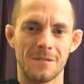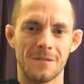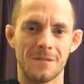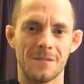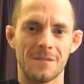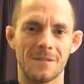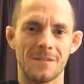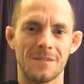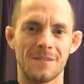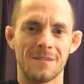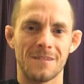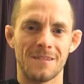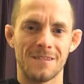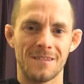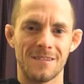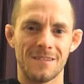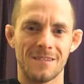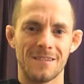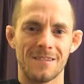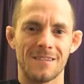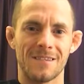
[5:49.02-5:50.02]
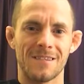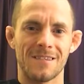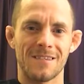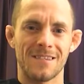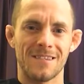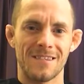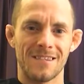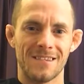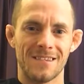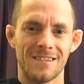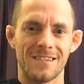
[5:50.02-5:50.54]

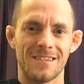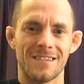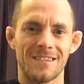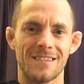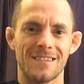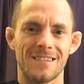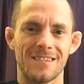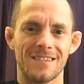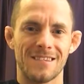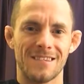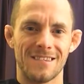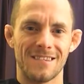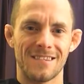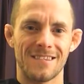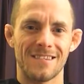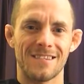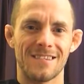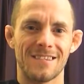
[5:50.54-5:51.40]
(silent)